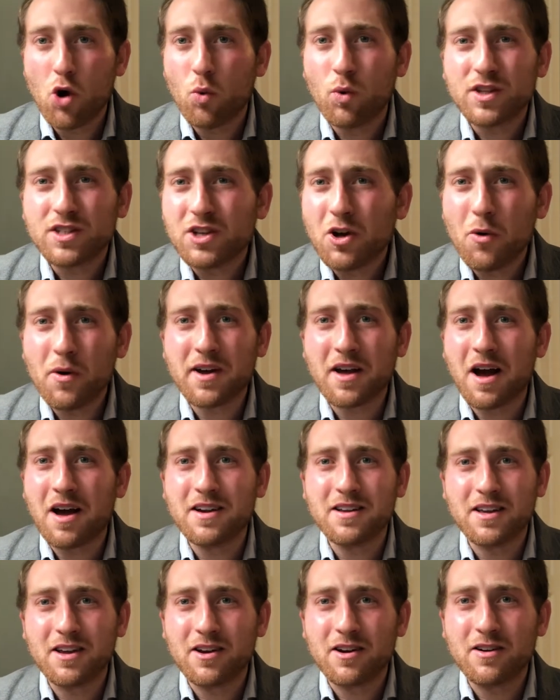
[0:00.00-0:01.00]
What's going
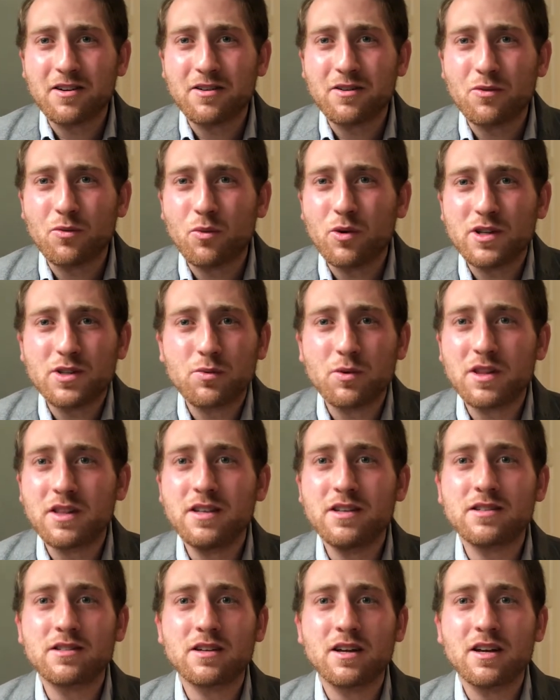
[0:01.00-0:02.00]
on here? What's with
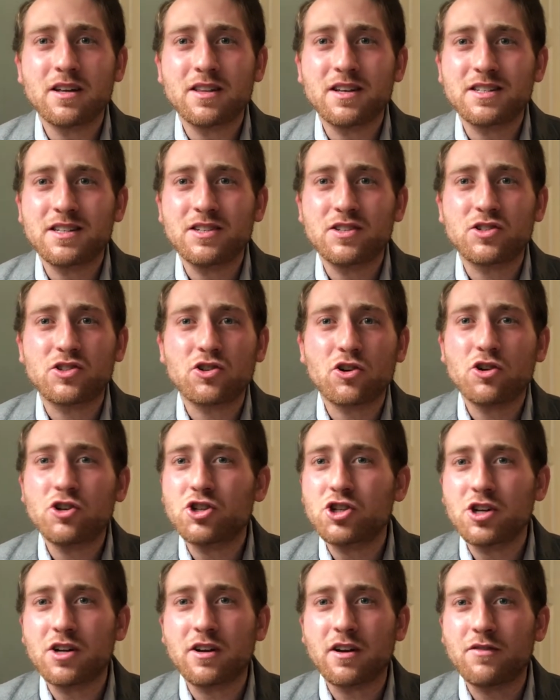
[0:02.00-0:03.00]
this
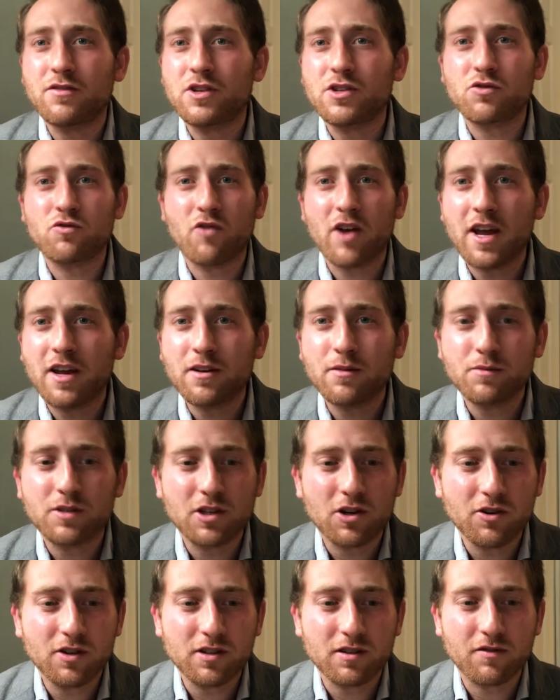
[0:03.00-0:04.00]
insertion of this random
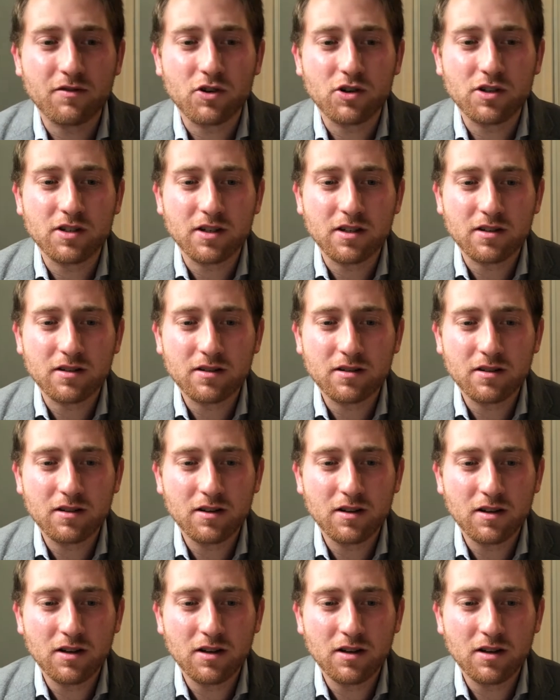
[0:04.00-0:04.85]
series of verses?